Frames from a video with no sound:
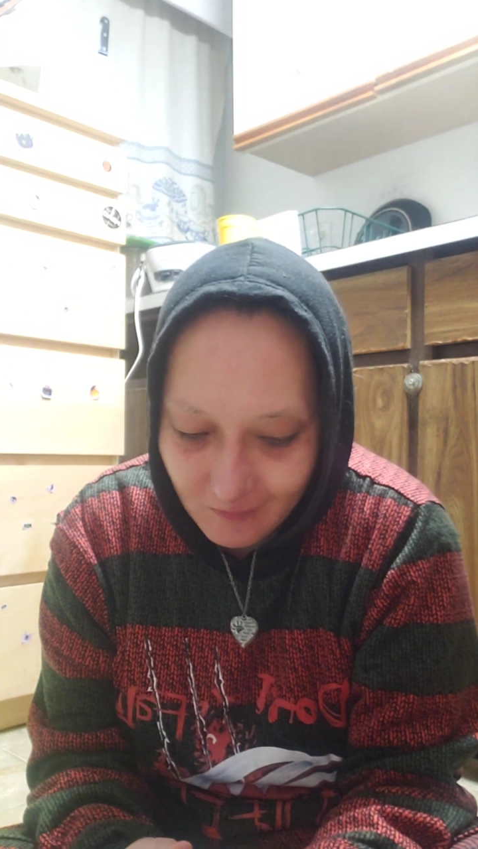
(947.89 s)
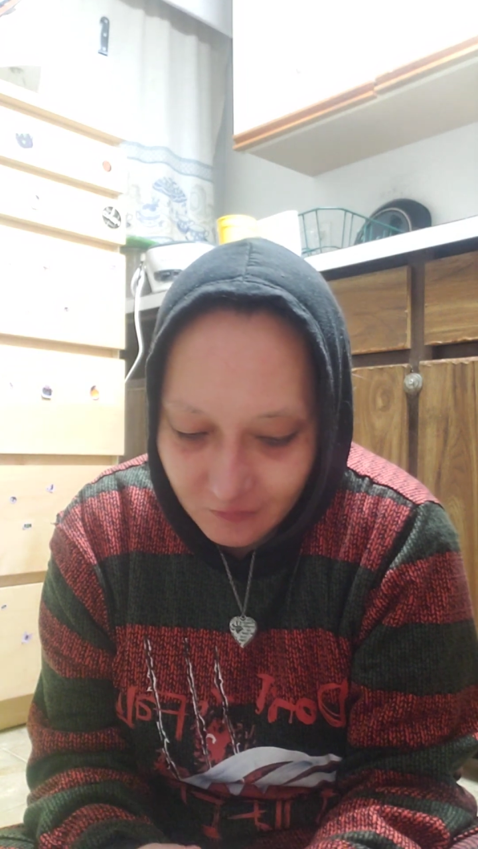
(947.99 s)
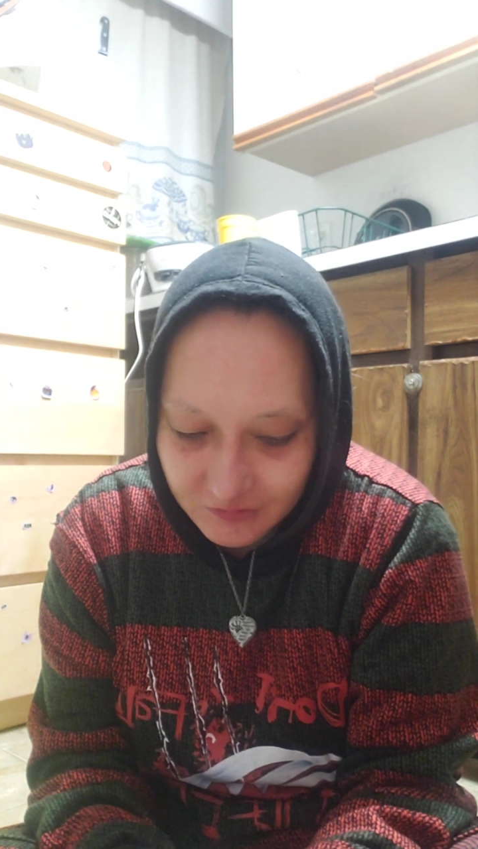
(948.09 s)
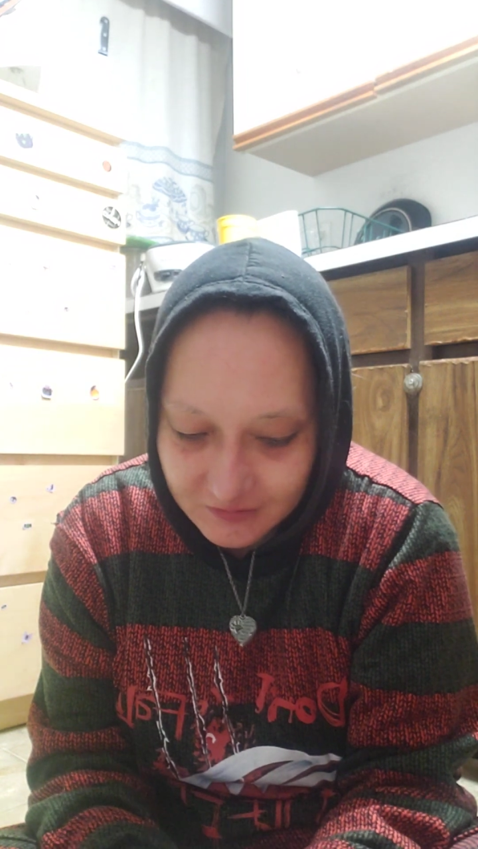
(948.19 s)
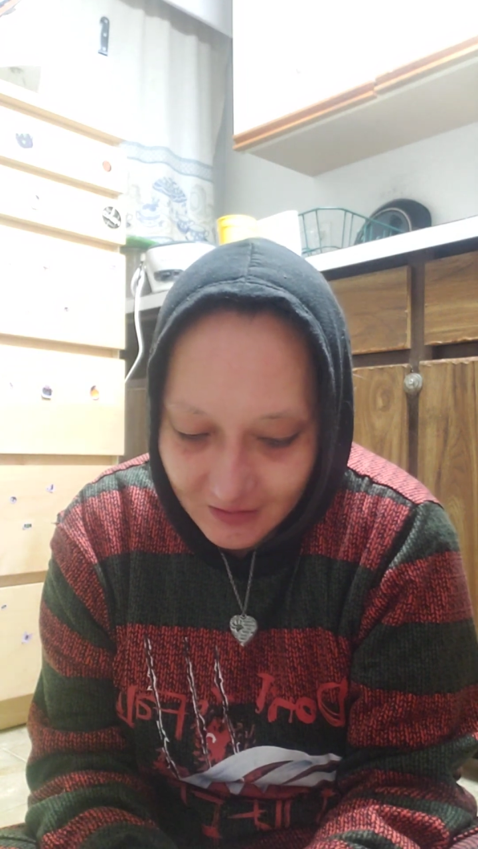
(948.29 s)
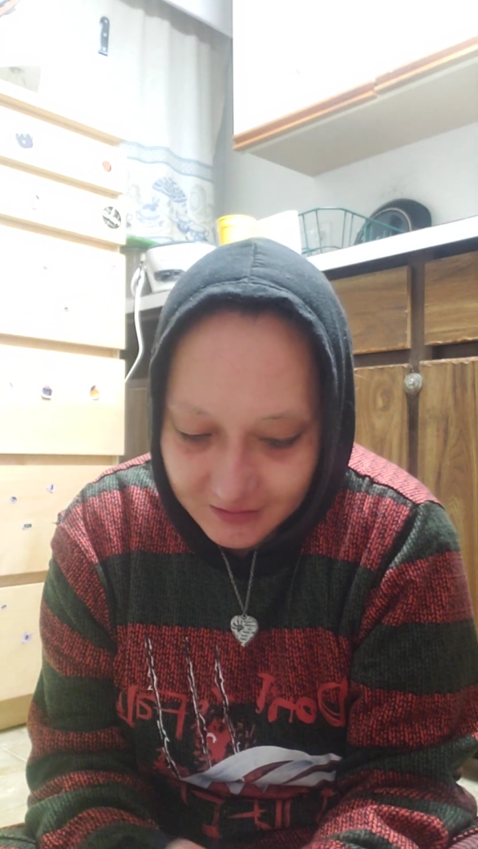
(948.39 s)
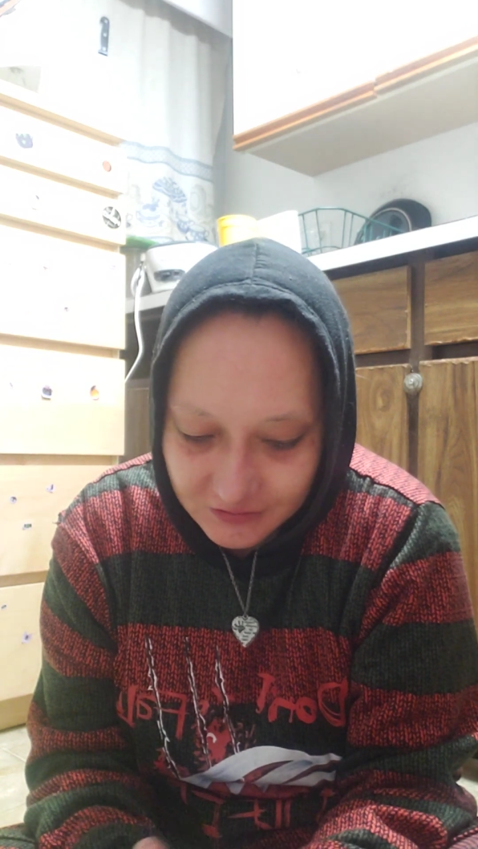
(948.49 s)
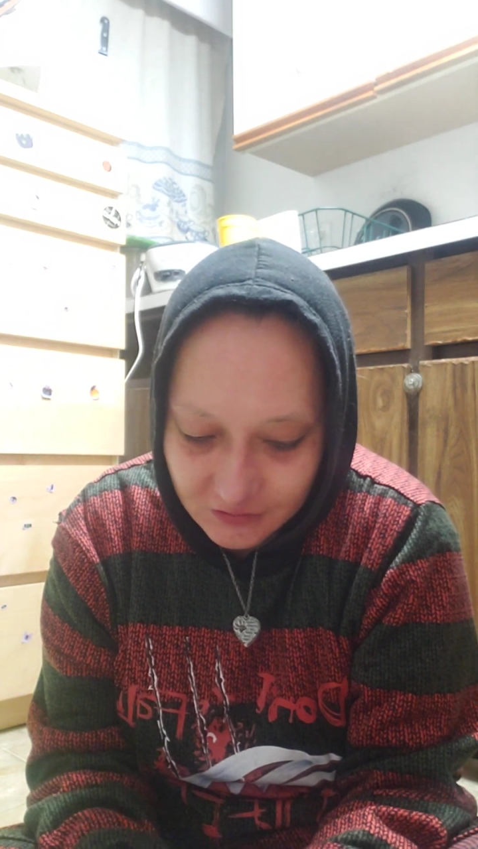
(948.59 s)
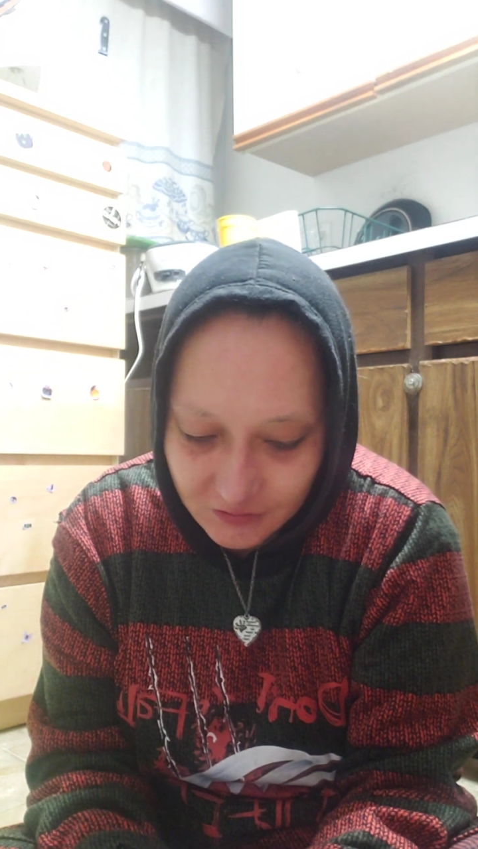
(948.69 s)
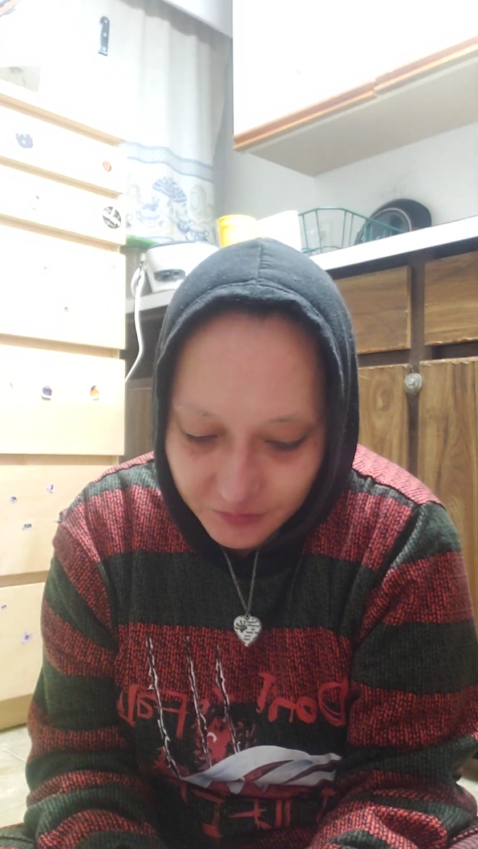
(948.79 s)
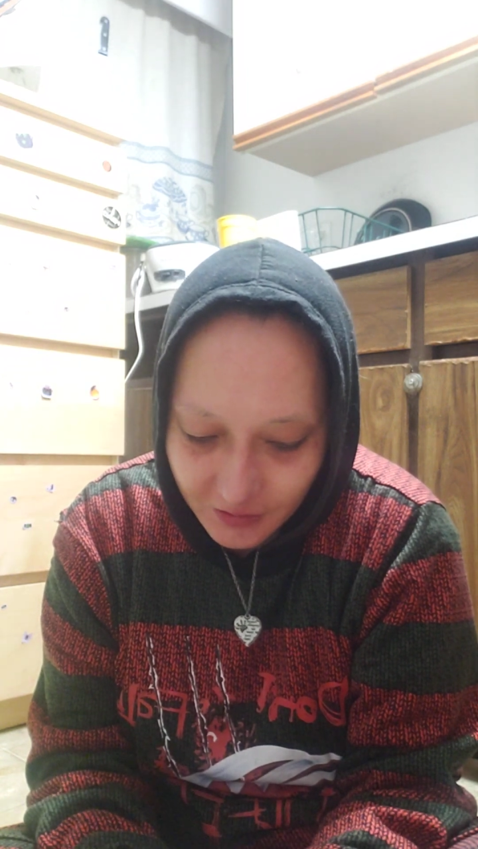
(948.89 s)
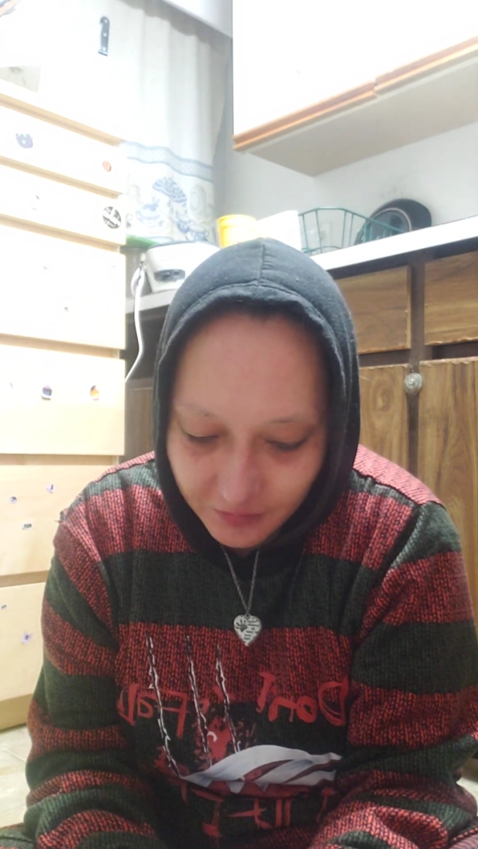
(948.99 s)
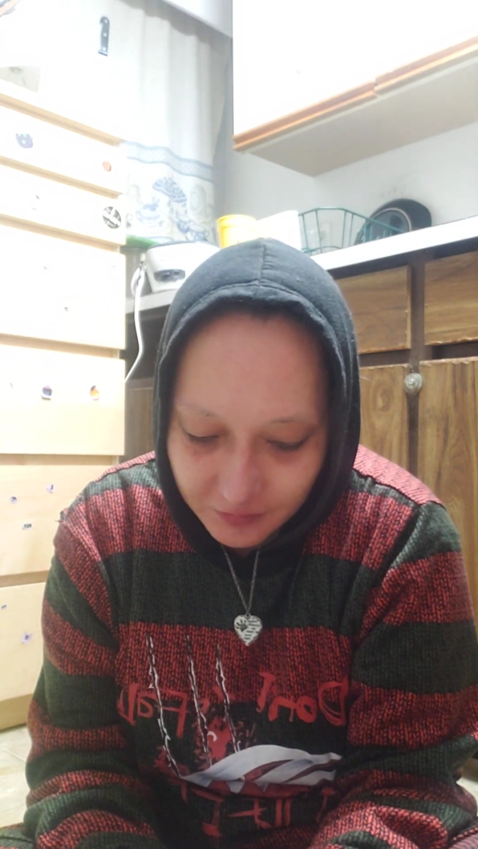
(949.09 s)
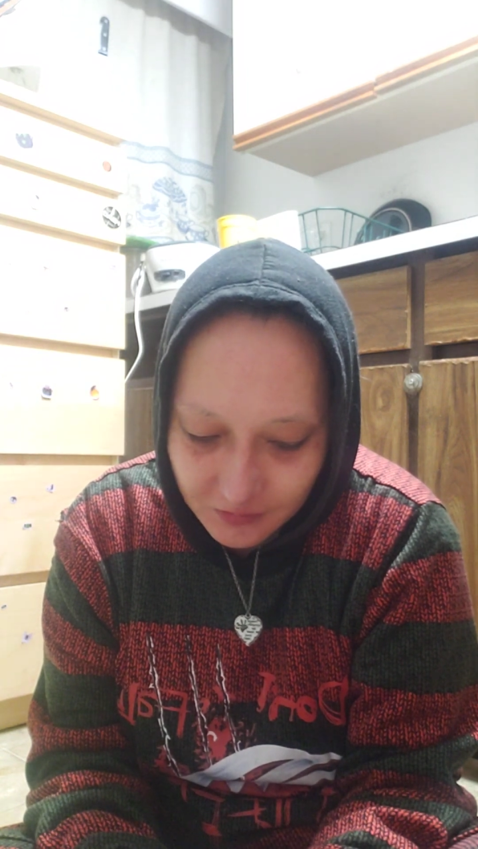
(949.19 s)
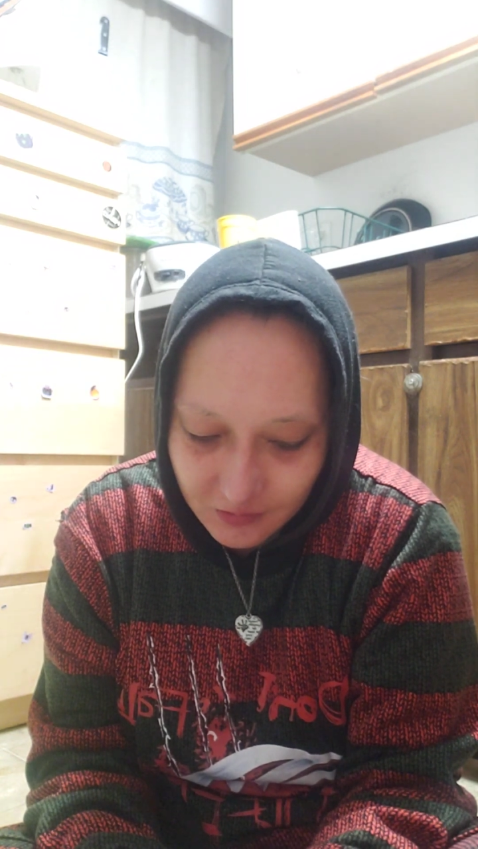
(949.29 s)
or ask her to pick up